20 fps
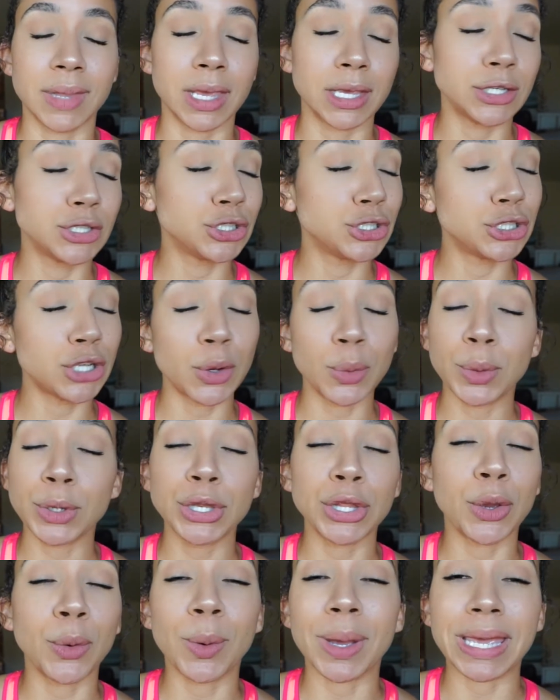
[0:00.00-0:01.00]
is showing
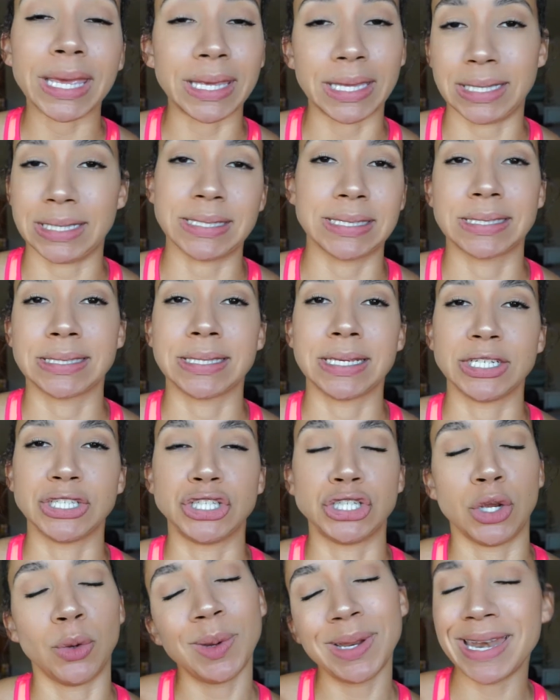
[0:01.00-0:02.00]
your ass,
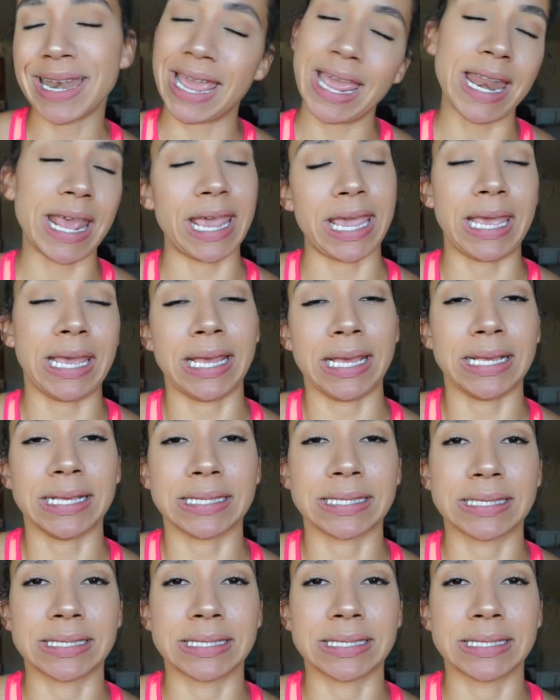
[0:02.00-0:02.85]
showing that ass.